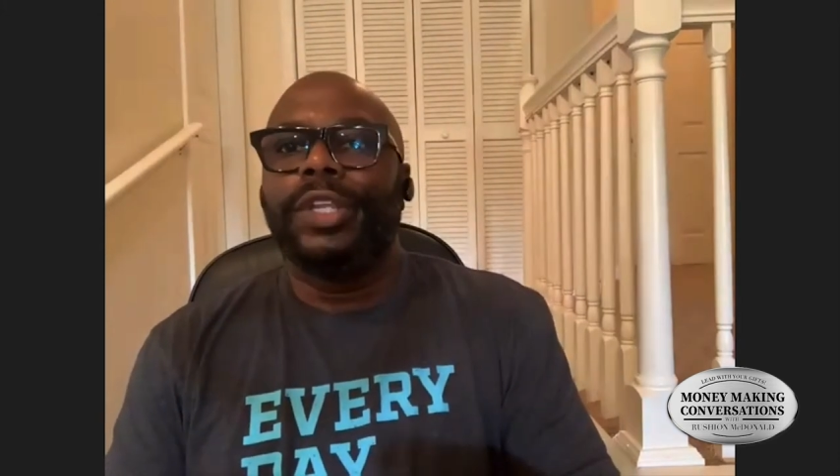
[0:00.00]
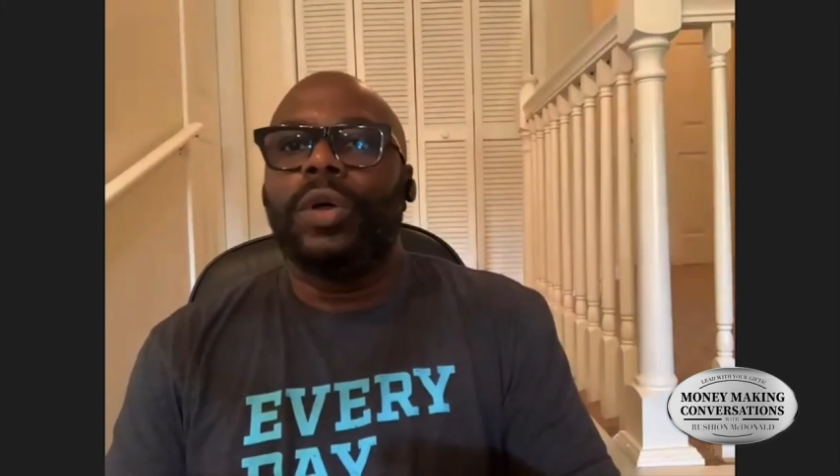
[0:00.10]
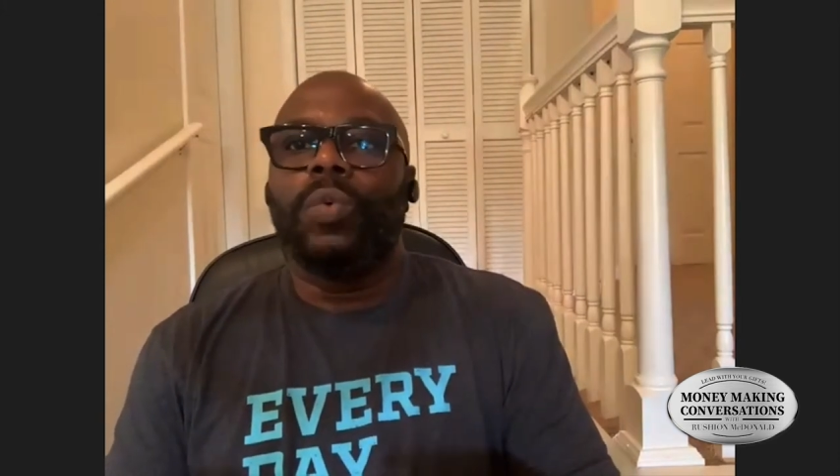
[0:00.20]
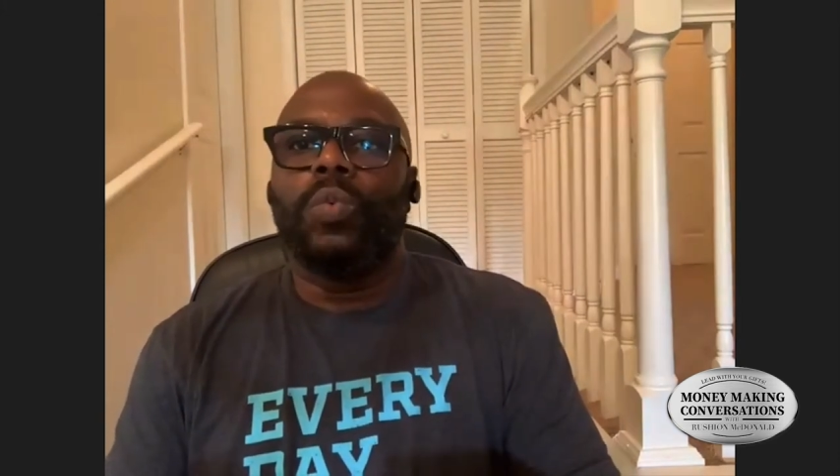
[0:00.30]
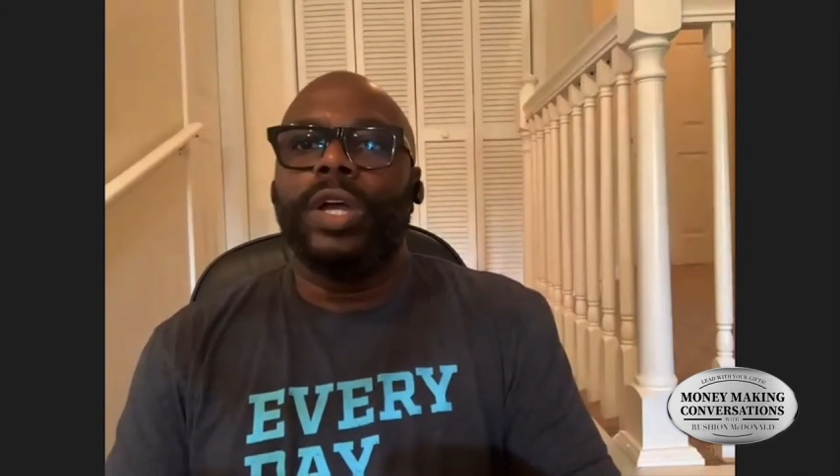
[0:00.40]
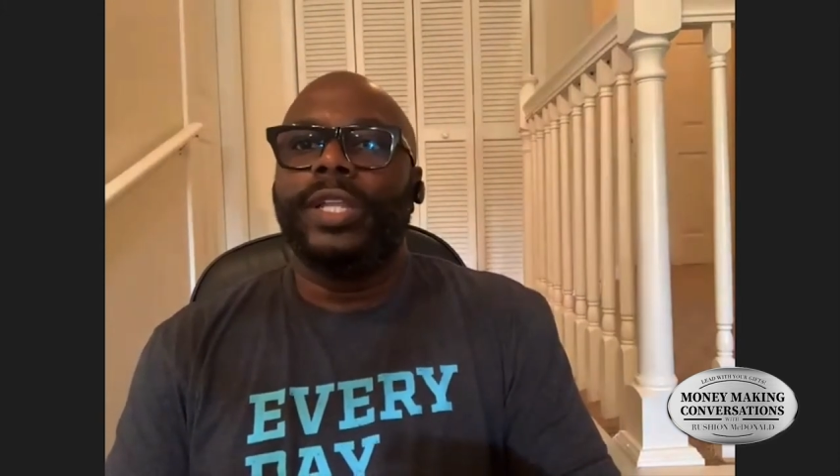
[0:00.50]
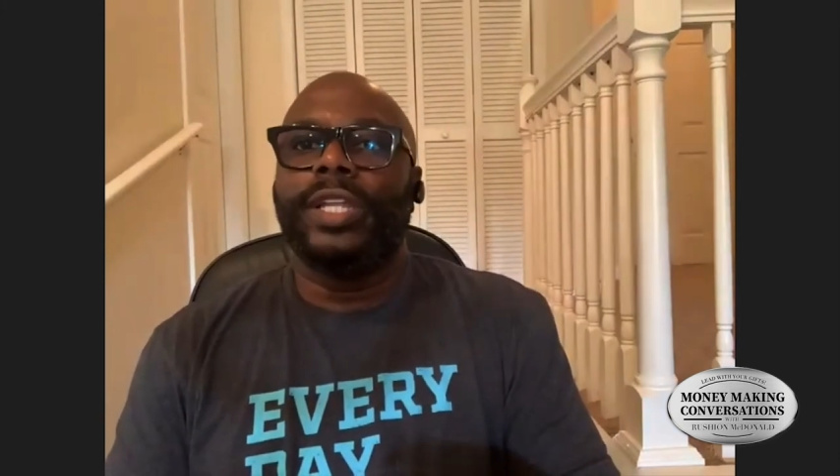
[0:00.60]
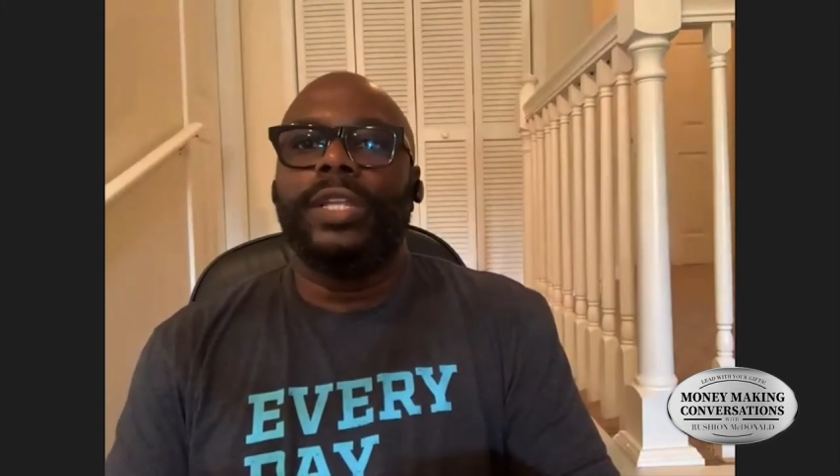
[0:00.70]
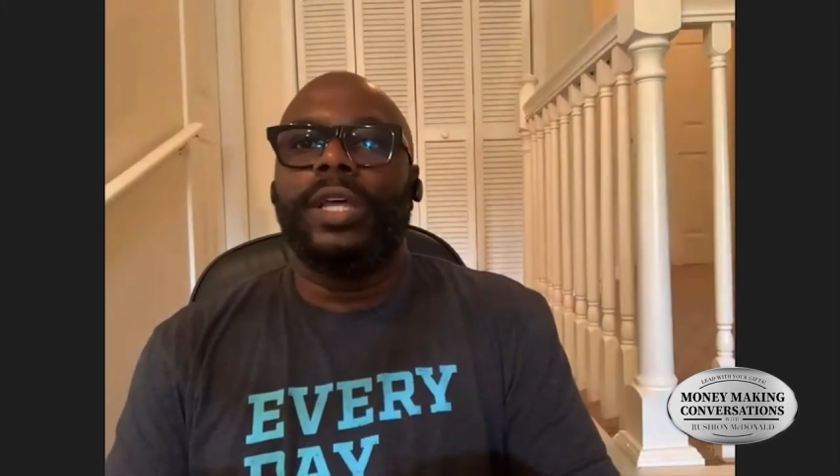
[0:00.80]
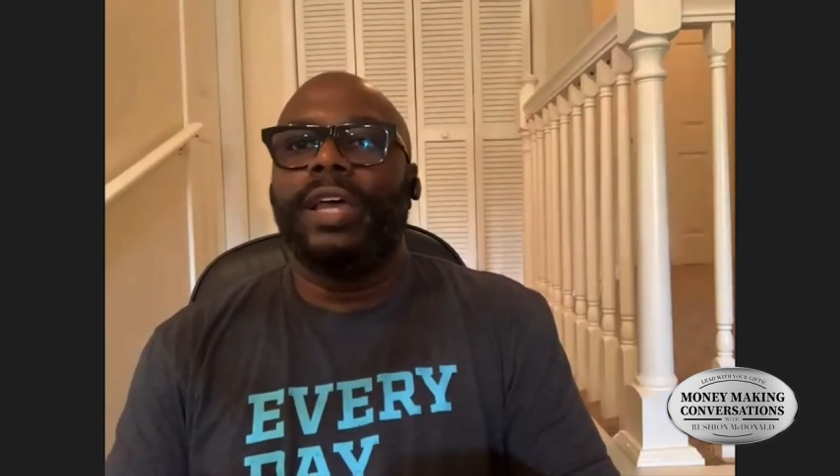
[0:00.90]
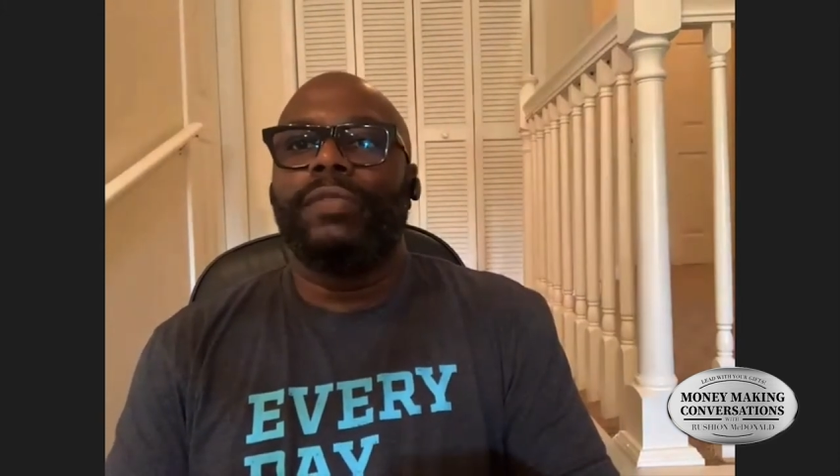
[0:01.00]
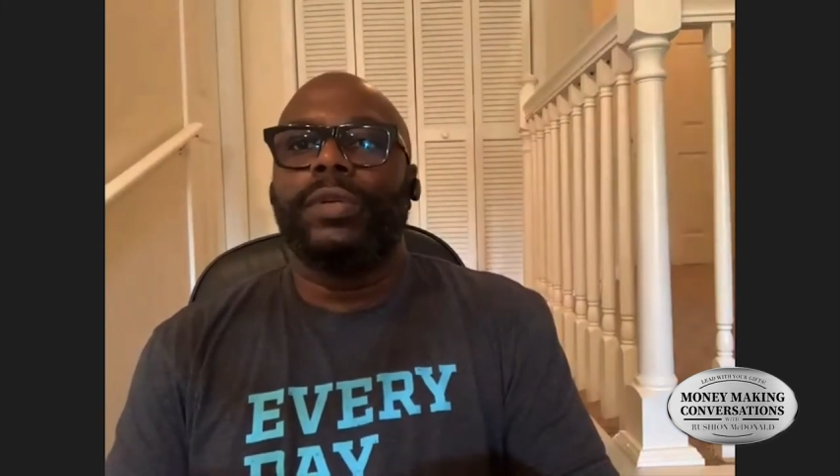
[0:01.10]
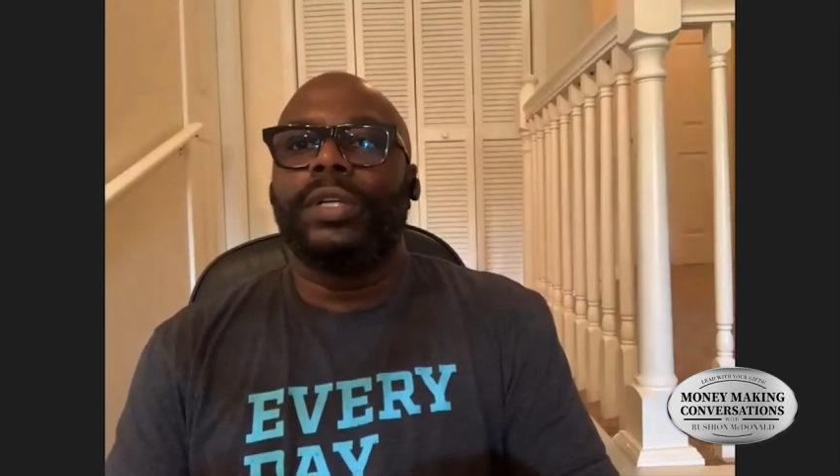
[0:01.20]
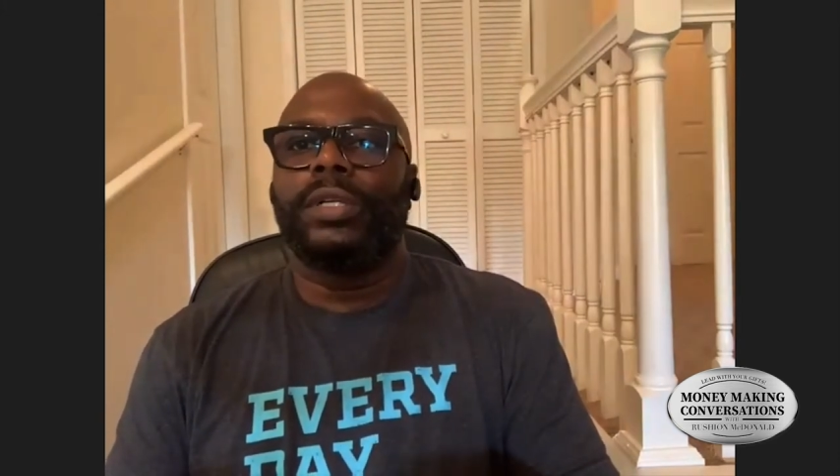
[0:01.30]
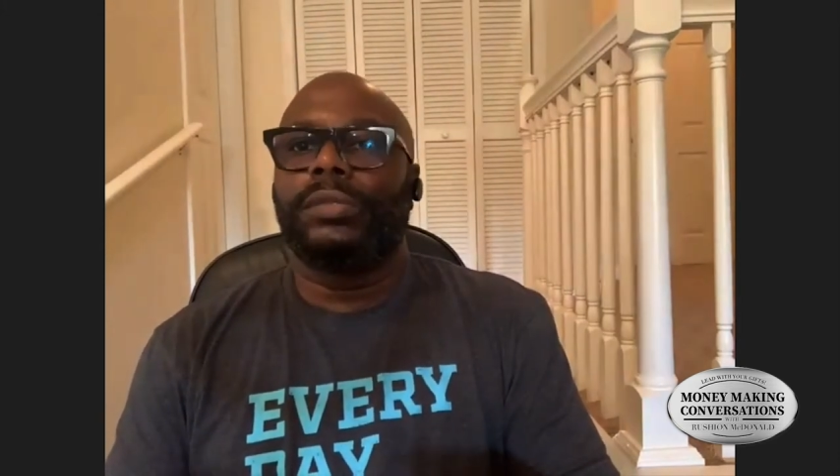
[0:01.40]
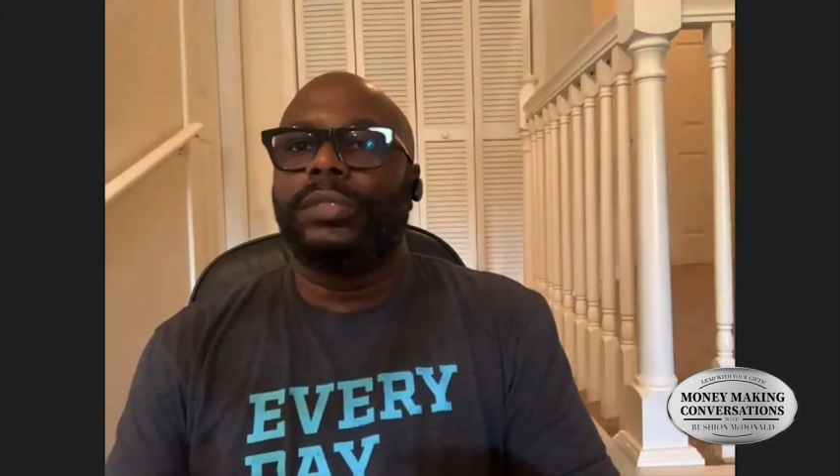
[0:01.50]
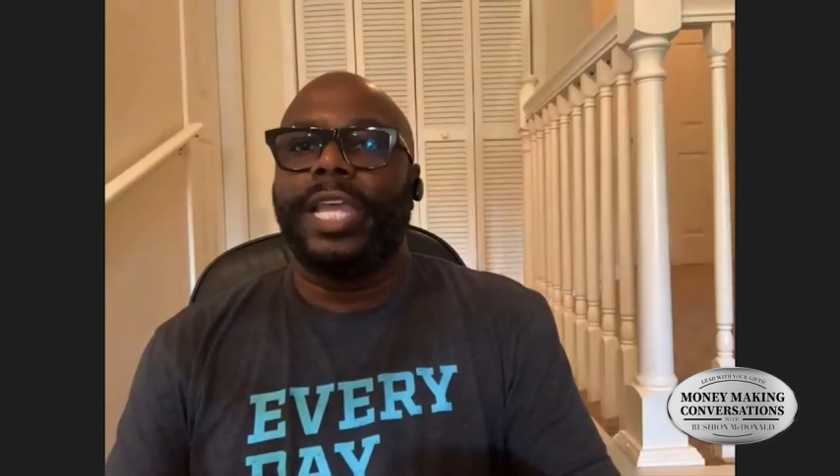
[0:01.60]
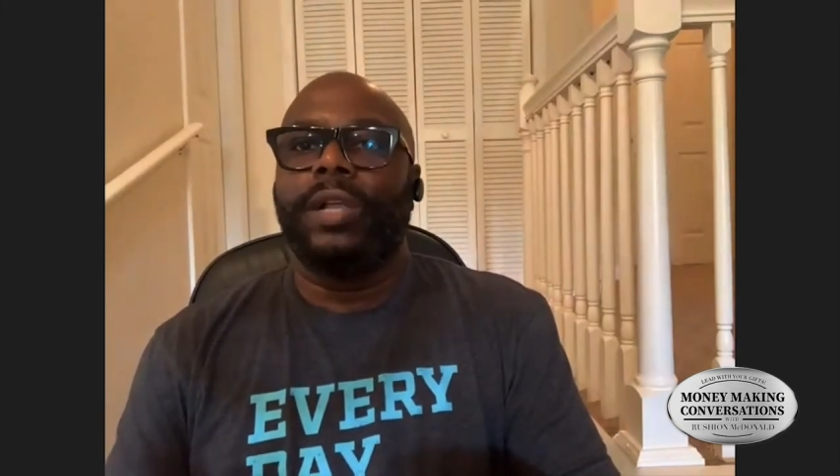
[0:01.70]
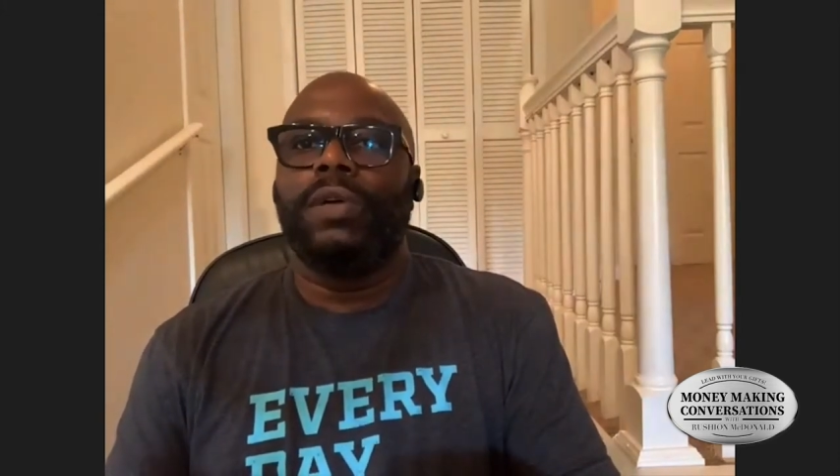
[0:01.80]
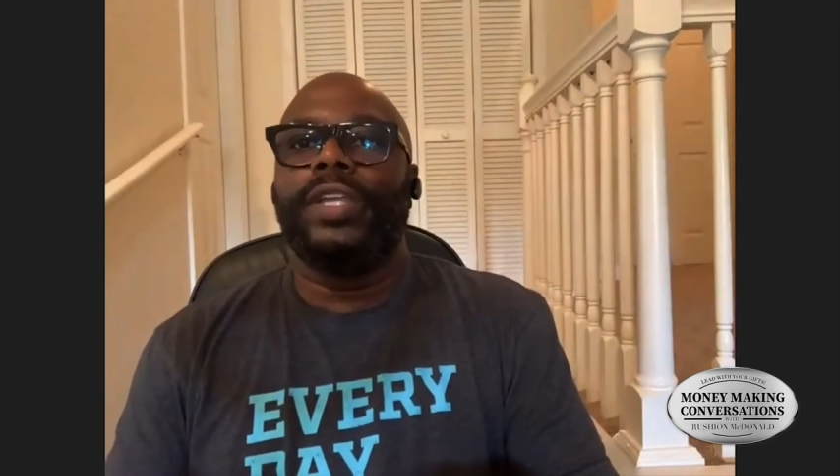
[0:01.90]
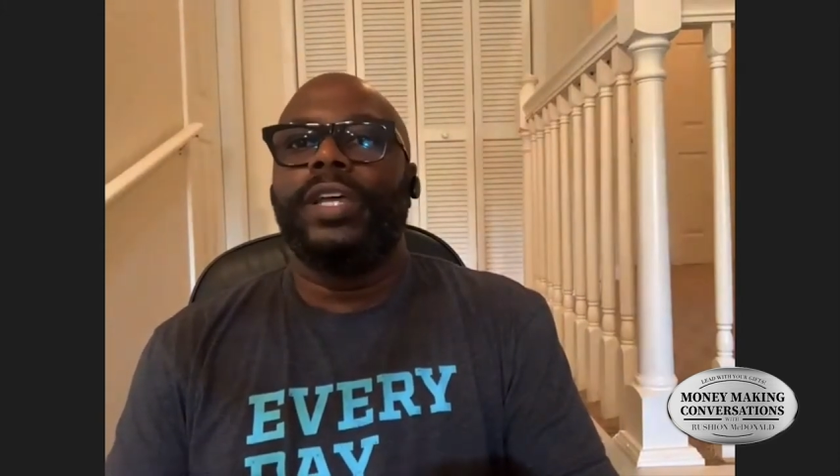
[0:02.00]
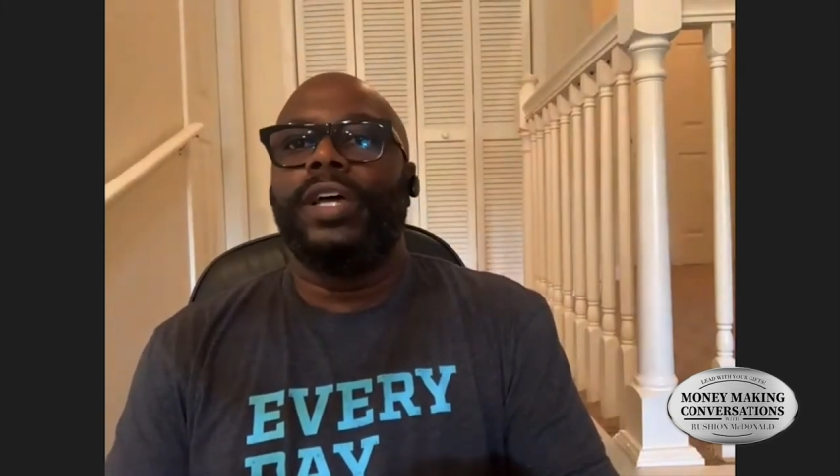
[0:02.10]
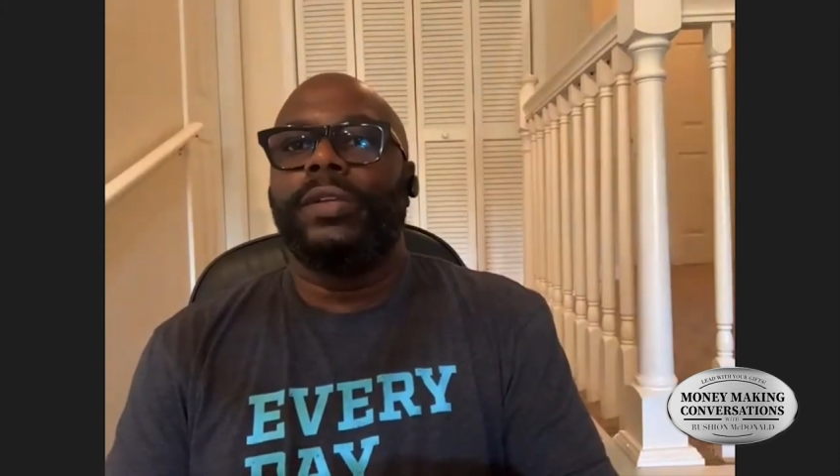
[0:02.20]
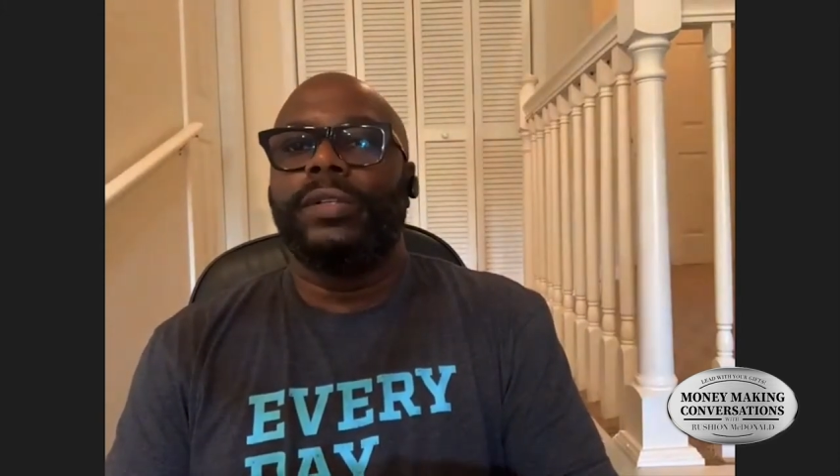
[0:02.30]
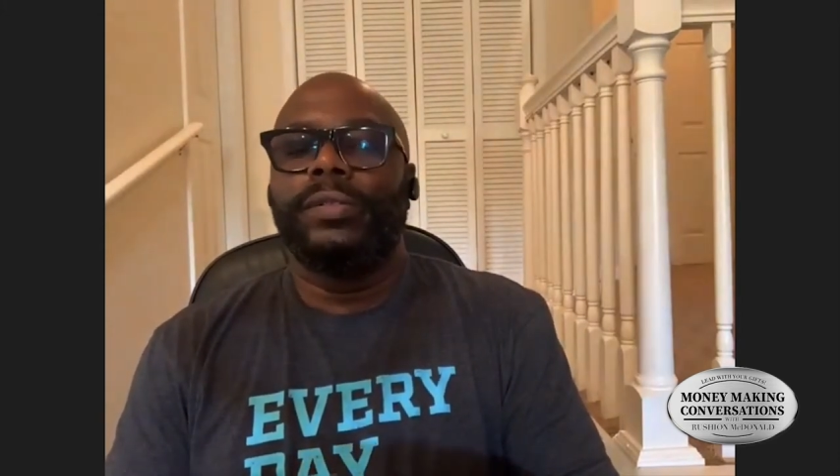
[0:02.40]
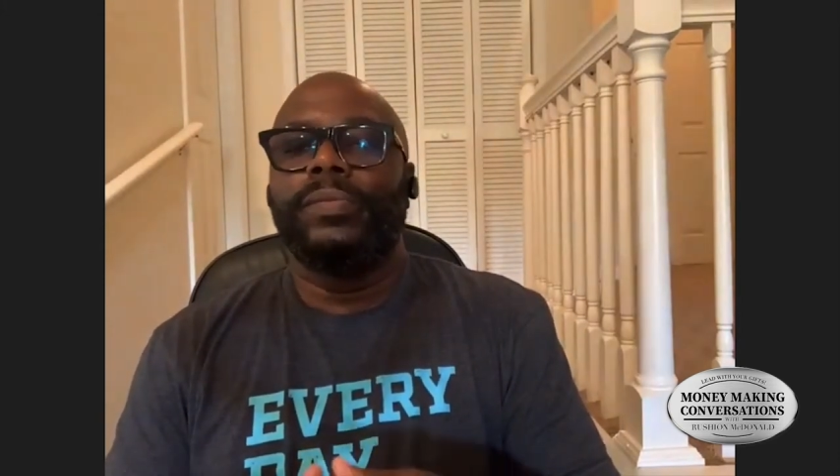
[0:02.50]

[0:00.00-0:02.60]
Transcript: you know, one doesn't ever take over the other.